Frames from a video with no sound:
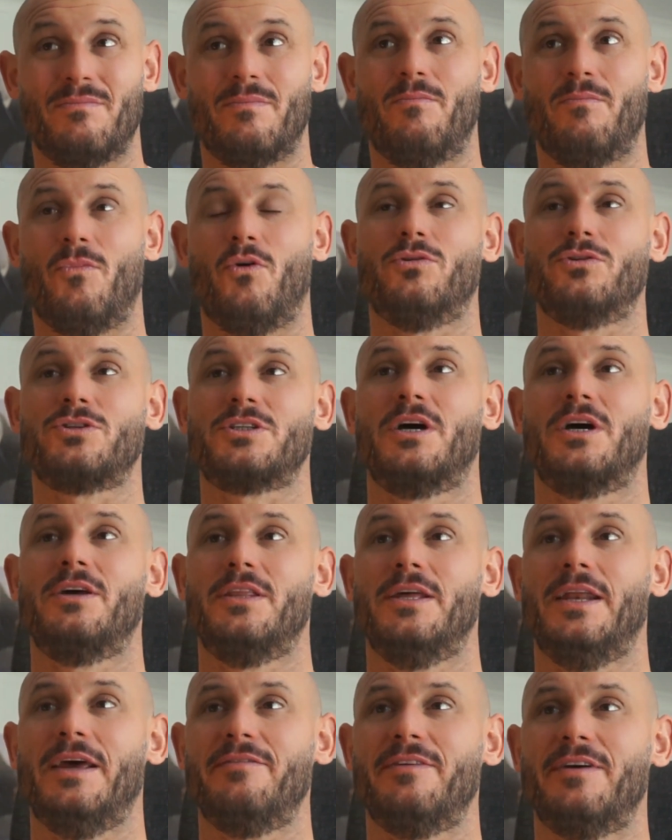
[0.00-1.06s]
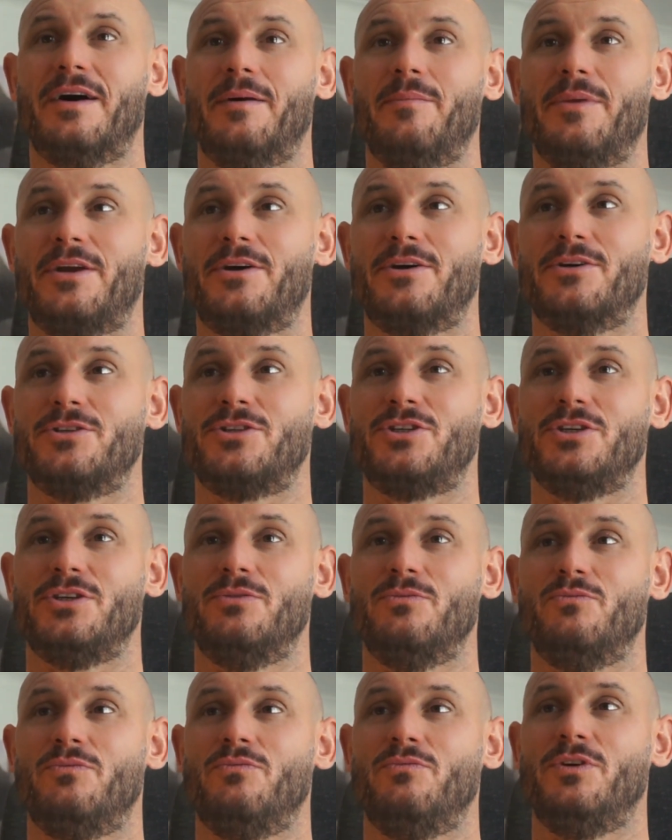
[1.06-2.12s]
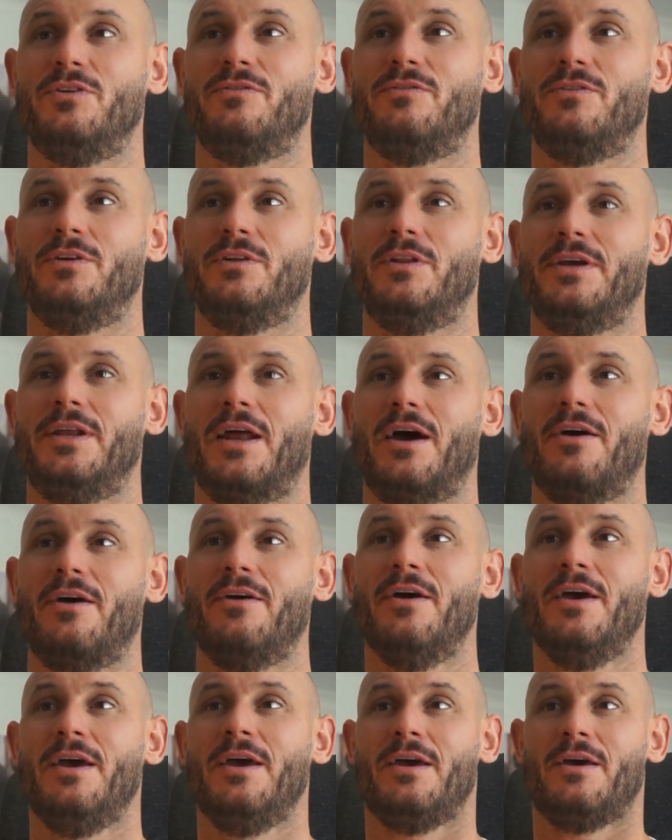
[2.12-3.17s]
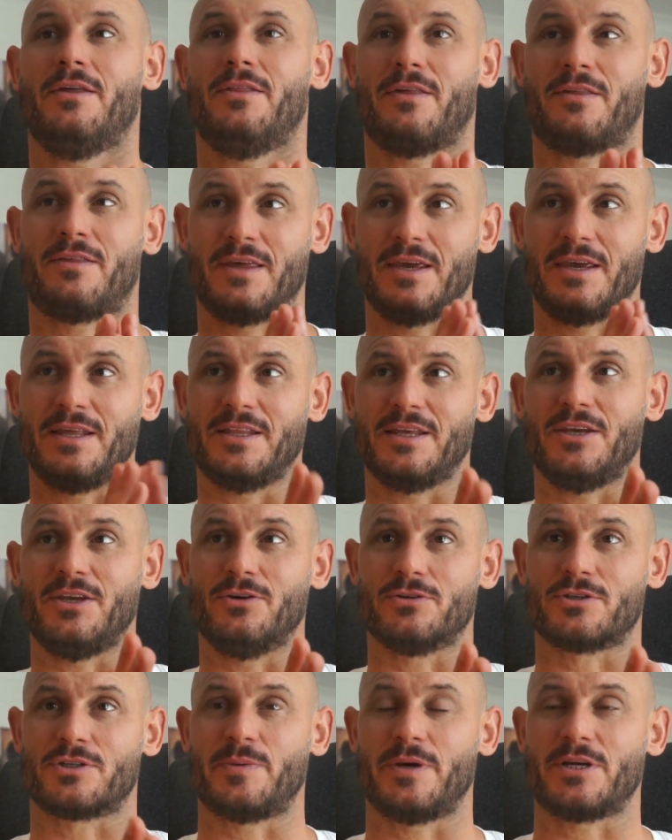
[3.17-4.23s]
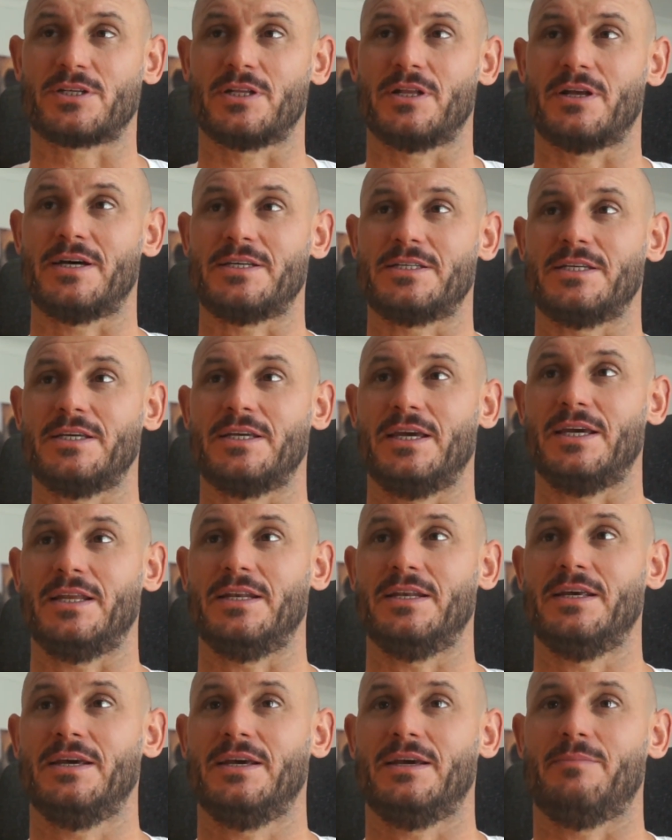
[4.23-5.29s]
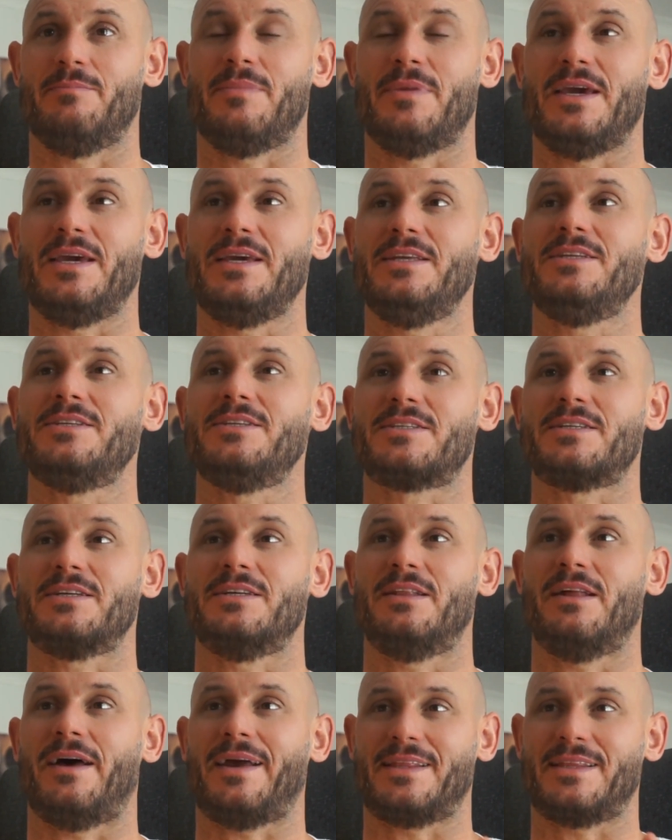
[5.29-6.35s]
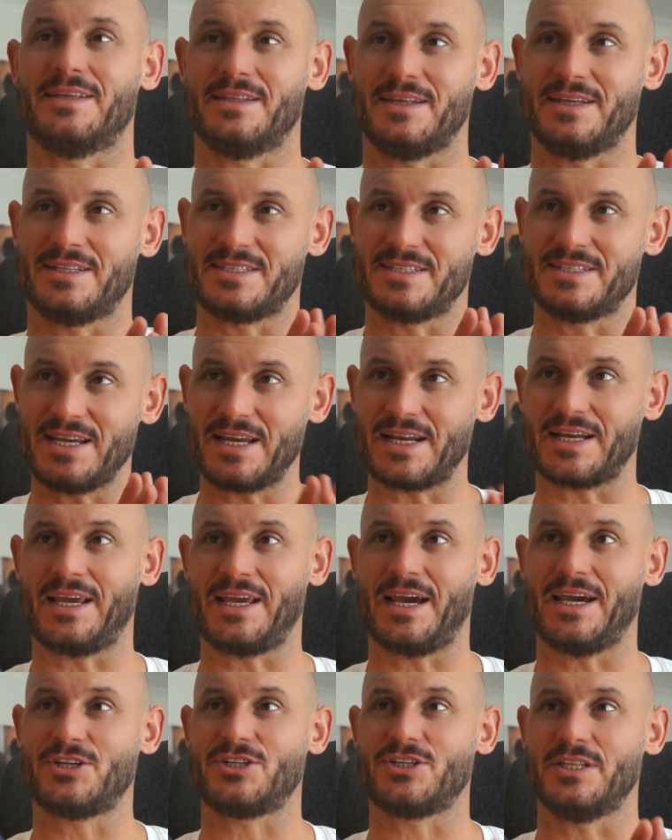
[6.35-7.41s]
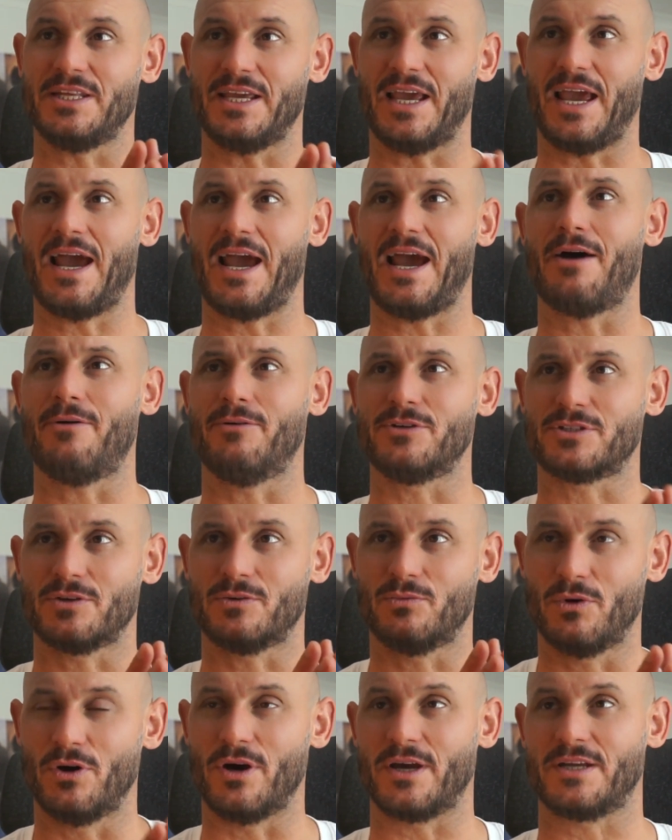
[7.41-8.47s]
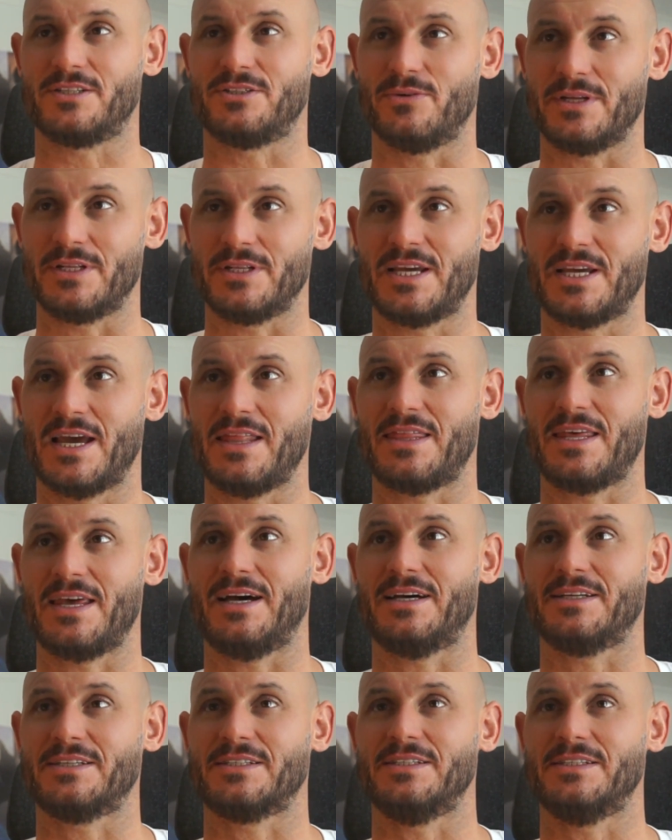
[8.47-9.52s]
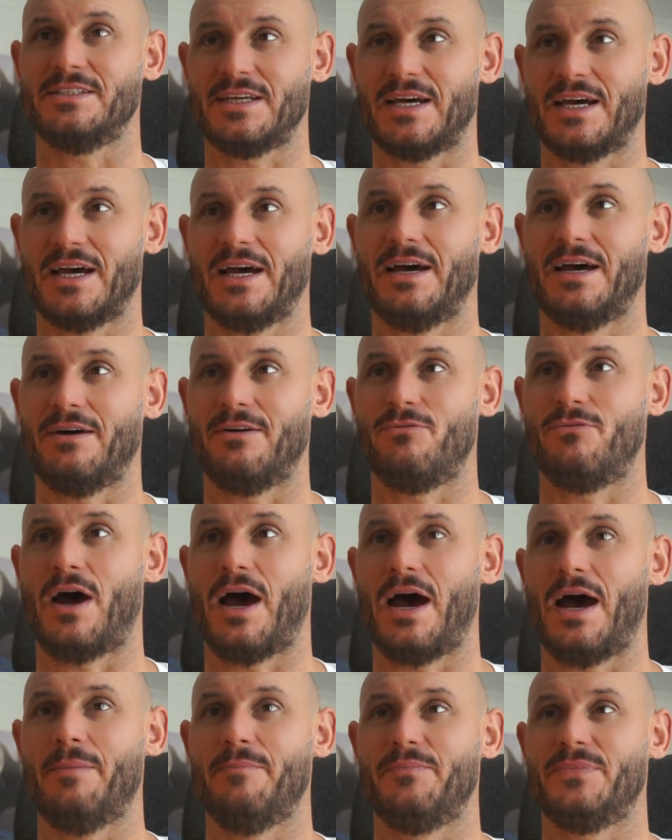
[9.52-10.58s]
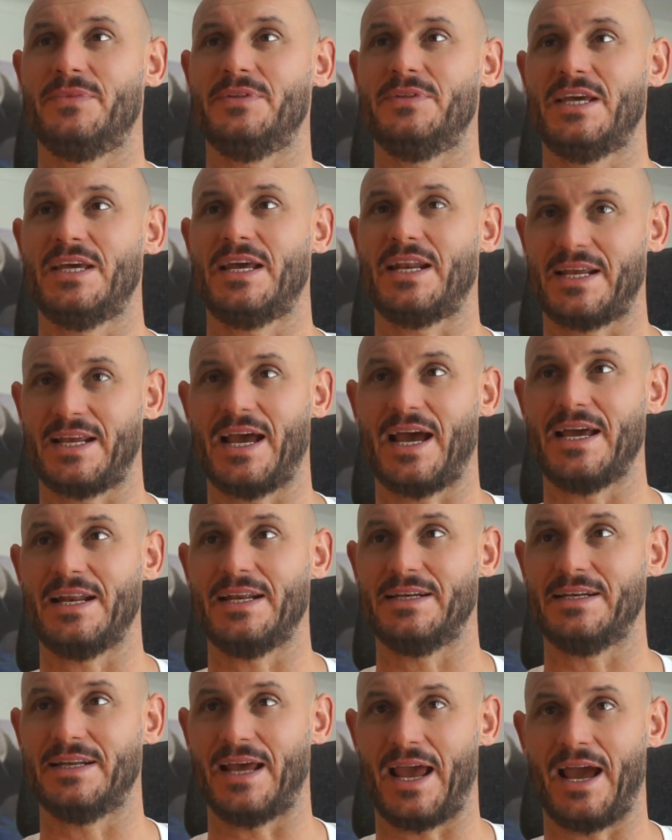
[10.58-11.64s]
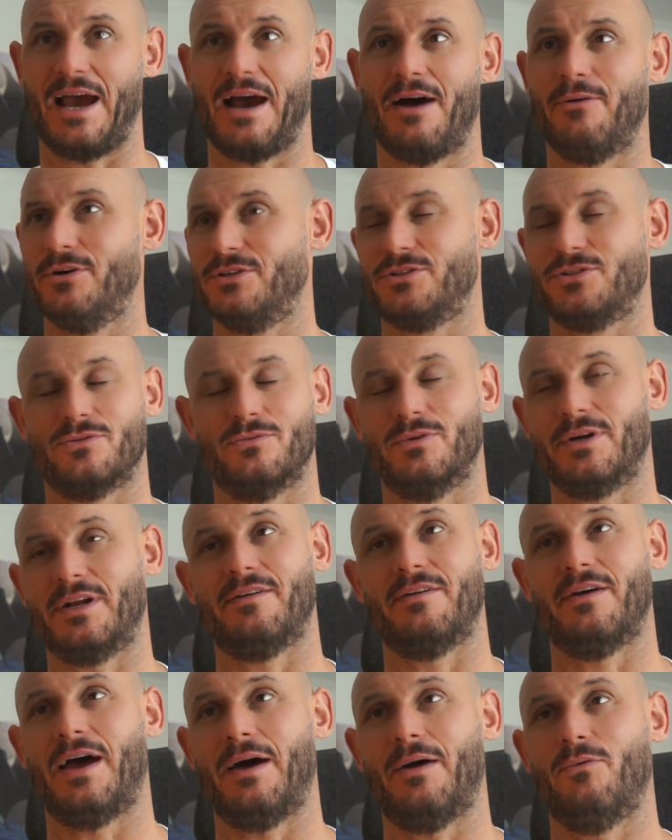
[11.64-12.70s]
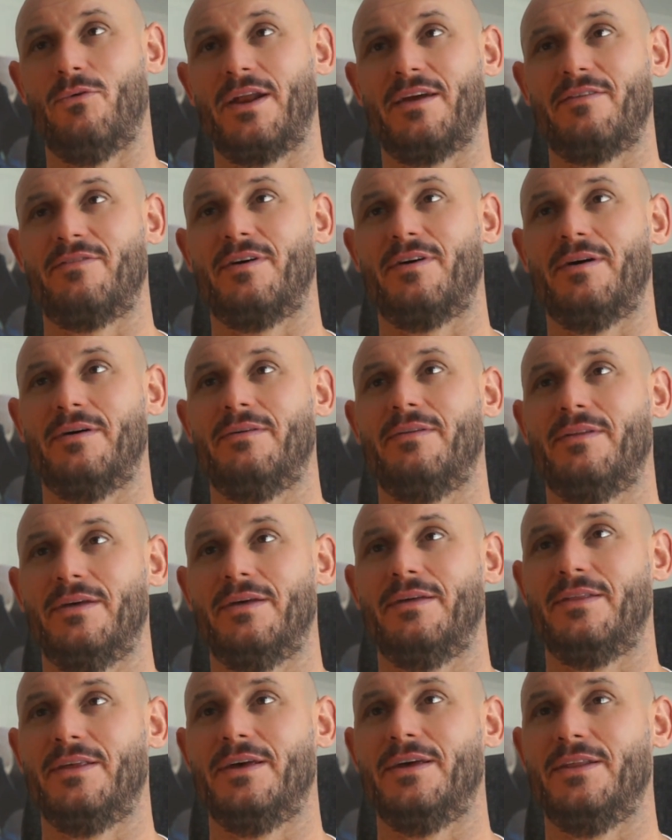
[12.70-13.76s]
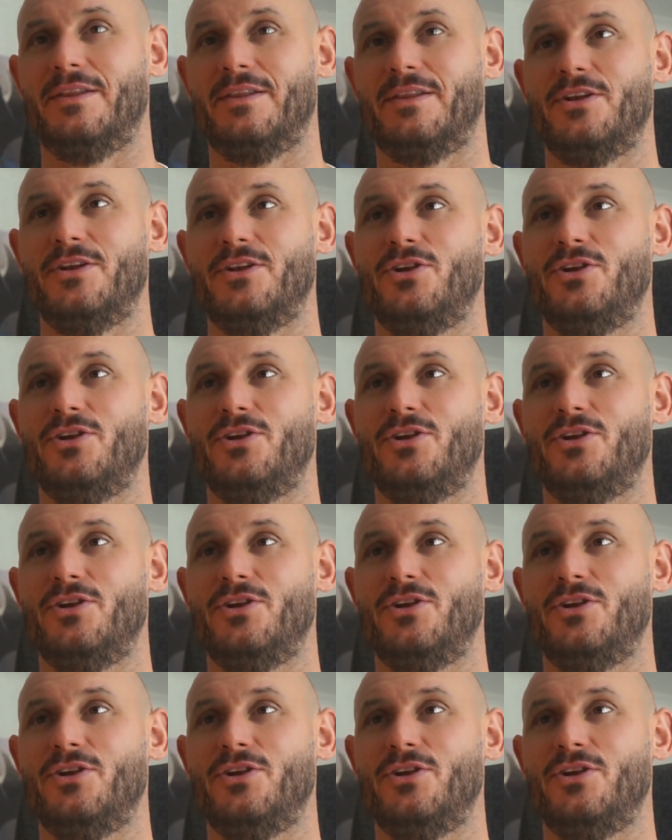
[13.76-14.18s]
more so than ever, because you know the thing that you're specializing in, means like the dedication, the hours, the work, doing 10,000 dedicated hours or whatever, the